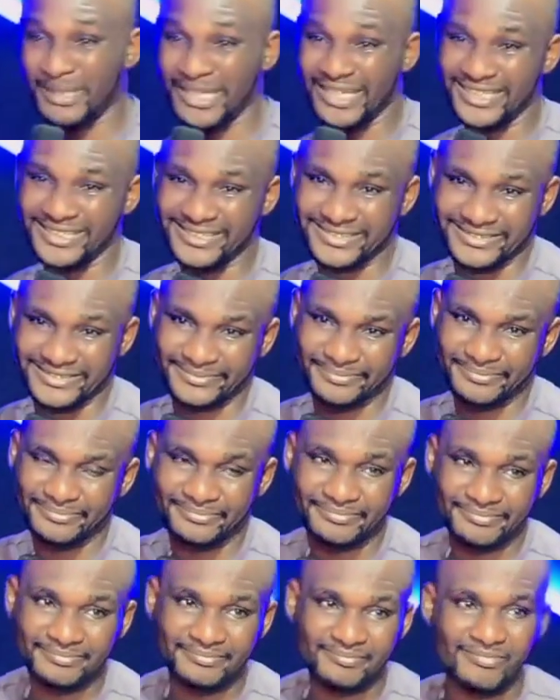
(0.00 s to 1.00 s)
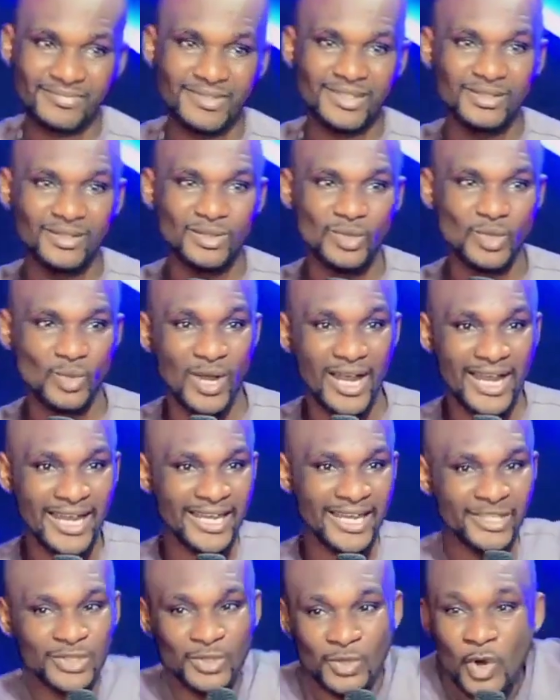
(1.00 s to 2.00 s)
pain?
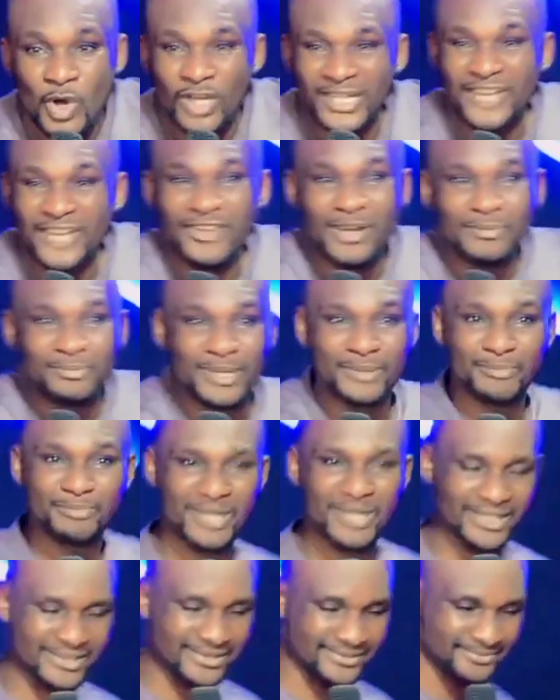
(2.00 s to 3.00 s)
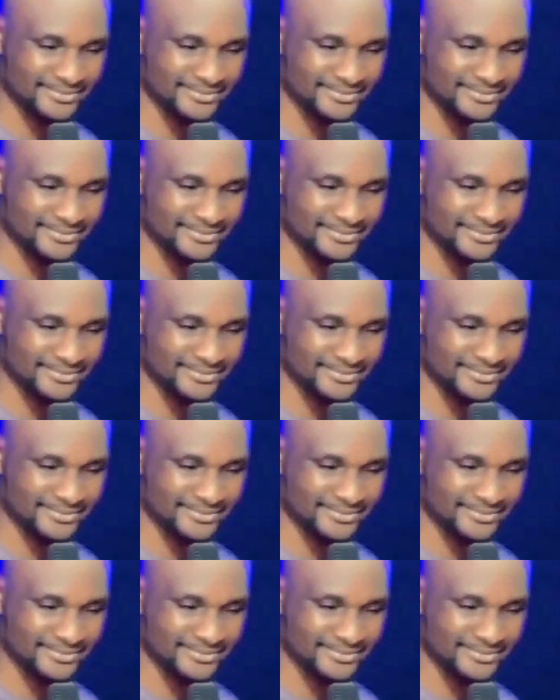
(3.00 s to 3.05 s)
Why do God ever bring pain?